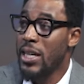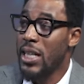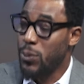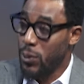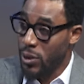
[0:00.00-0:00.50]

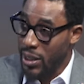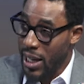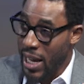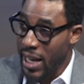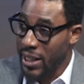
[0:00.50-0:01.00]
It will not
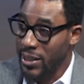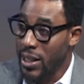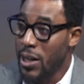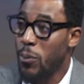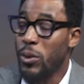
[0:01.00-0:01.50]
end.
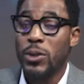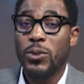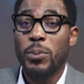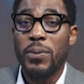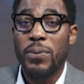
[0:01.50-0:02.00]
We need
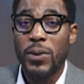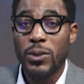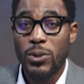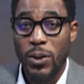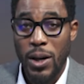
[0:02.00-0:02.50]
to be free
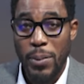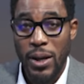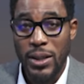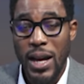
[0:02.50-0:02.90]
to talk about it.